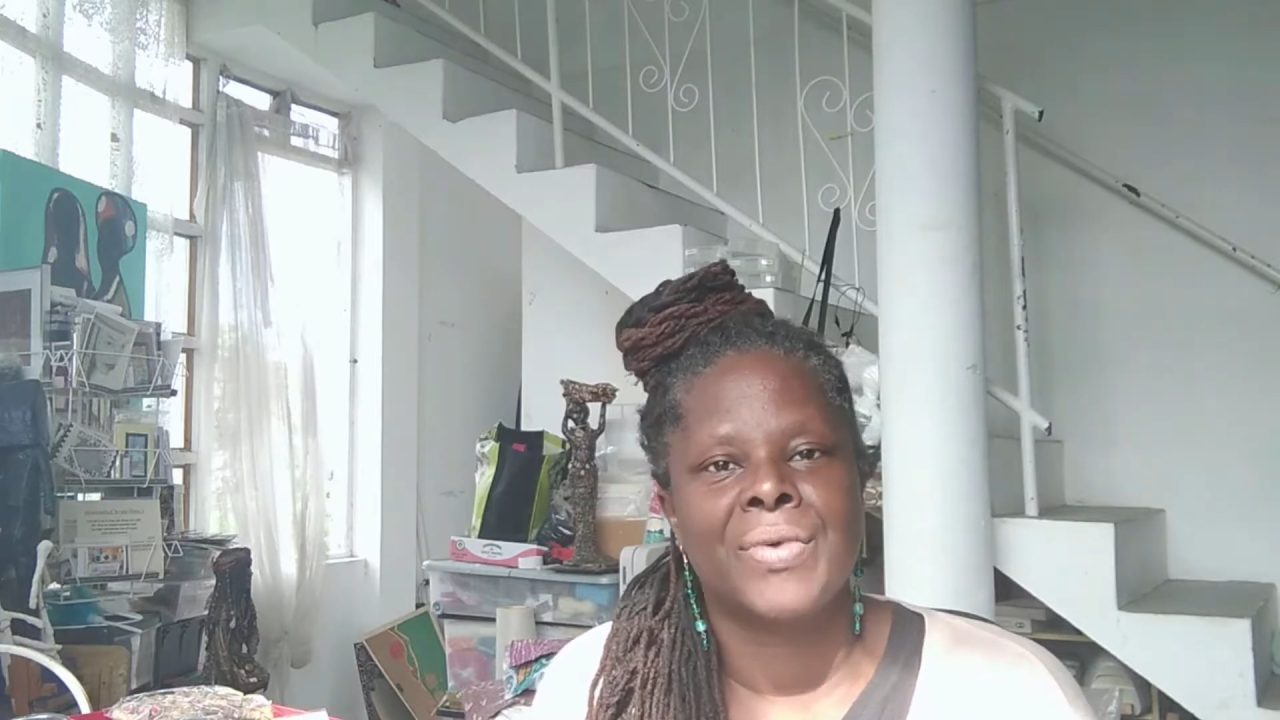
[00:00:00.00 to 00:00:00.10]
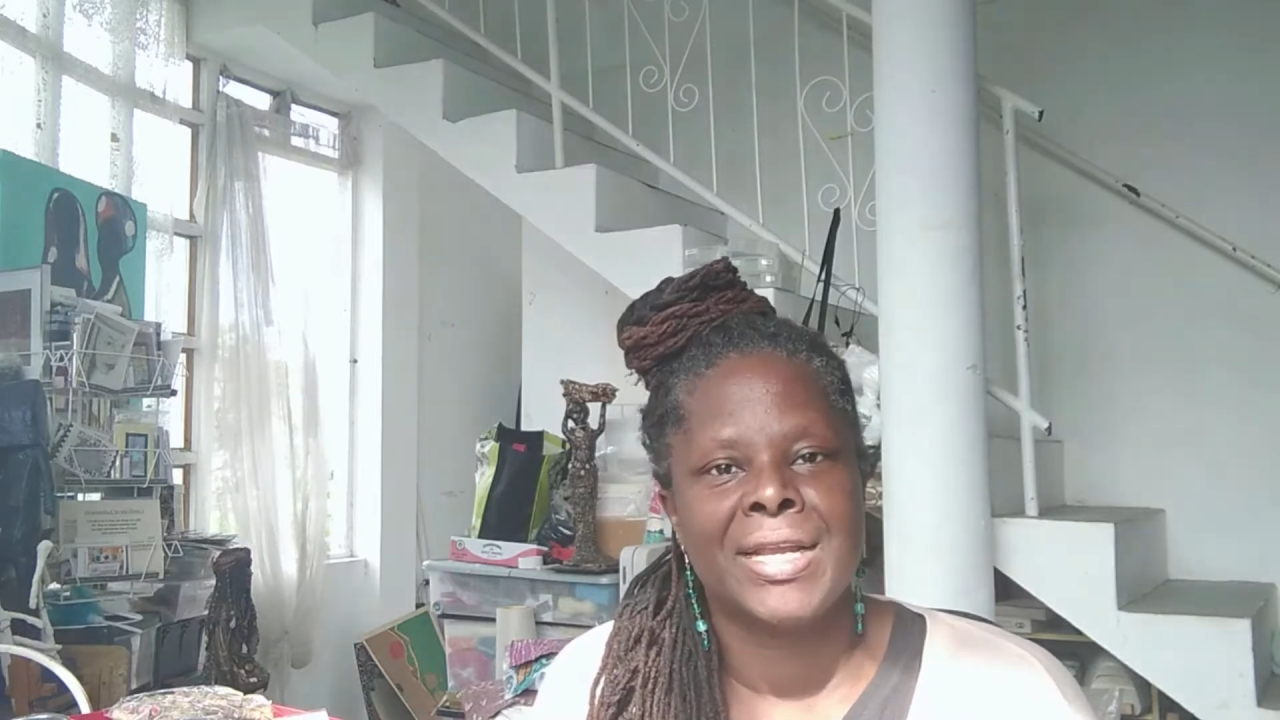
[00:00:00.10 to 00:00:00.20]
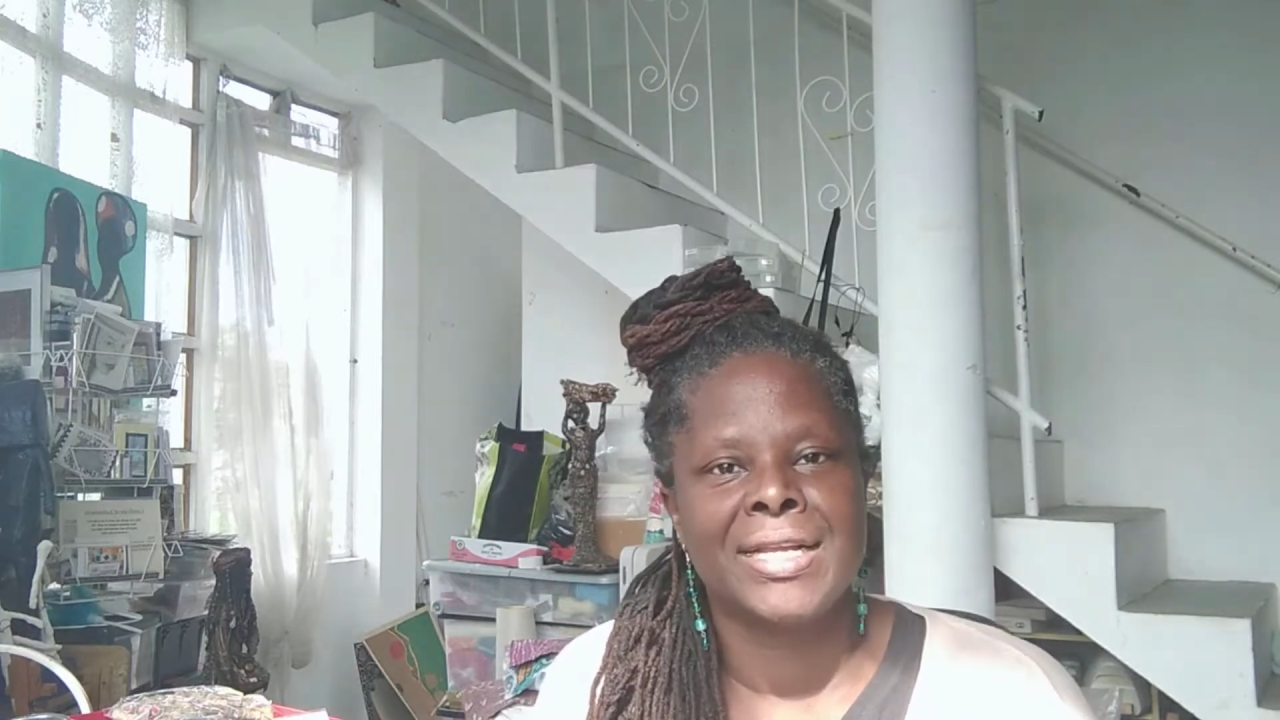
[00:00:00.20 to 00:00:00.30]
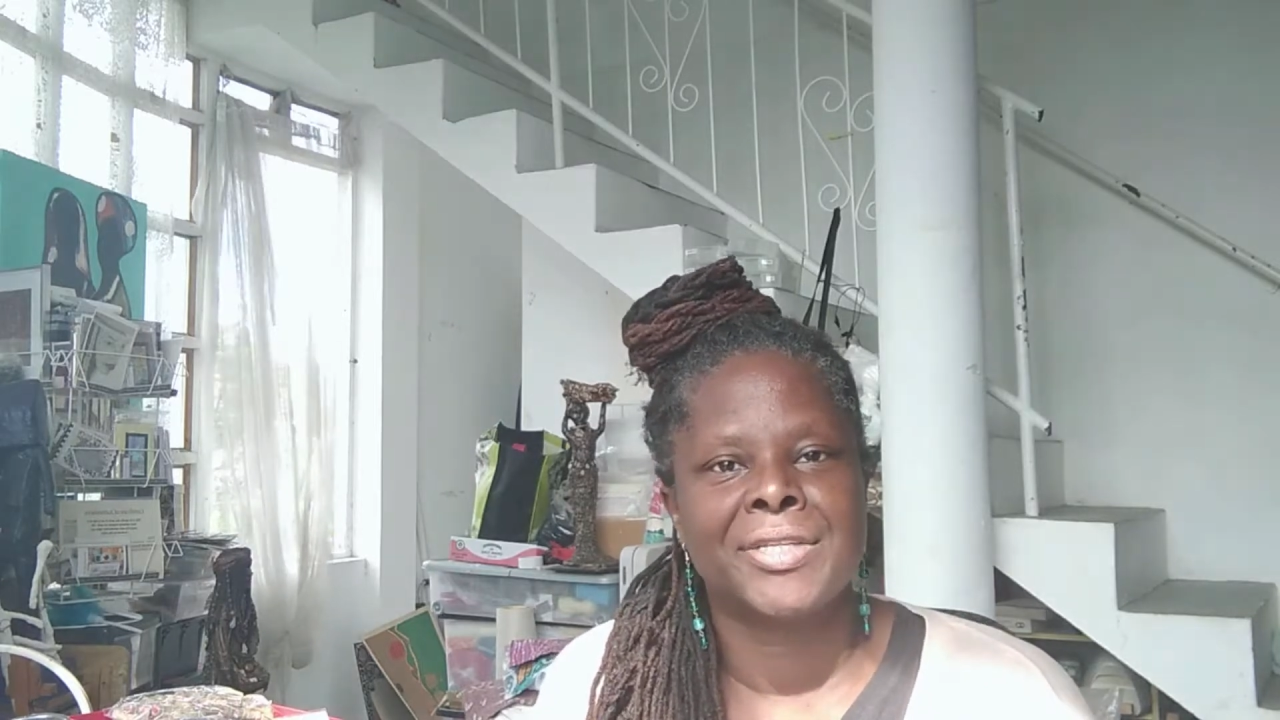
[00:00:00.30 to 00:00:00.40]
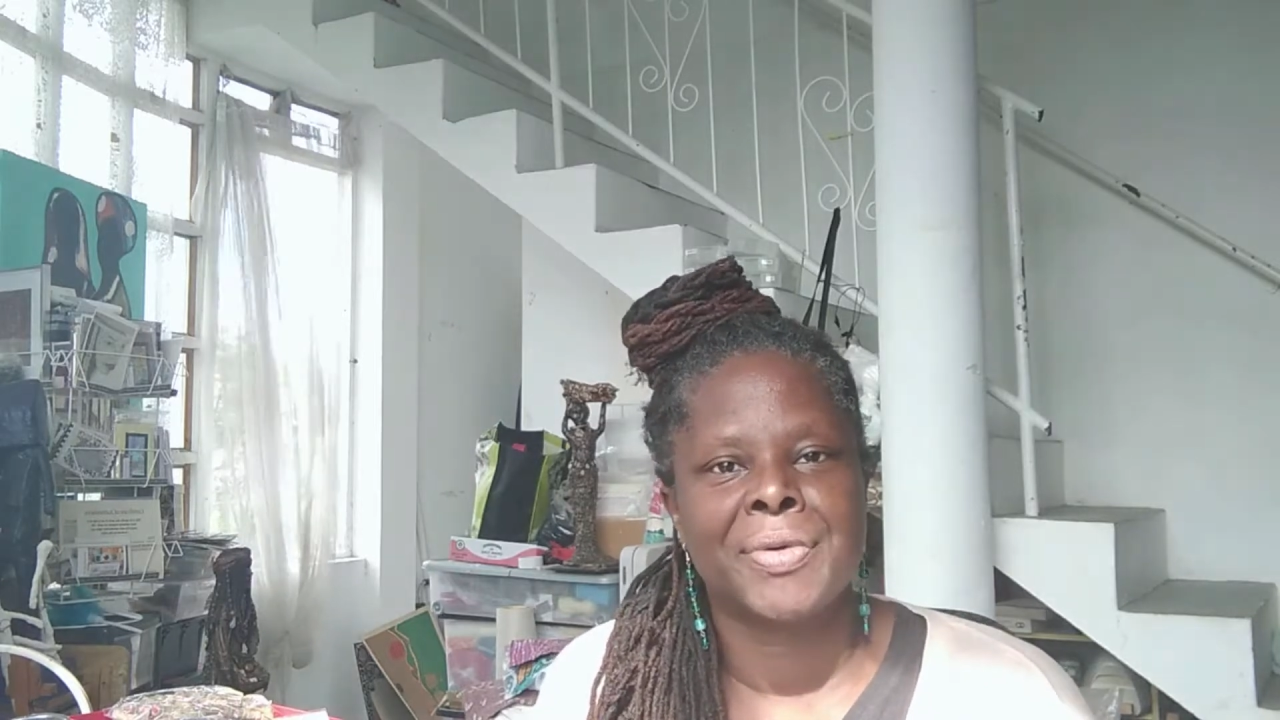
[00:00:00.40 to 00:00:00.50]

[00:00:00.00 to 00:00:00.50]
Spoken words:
we need to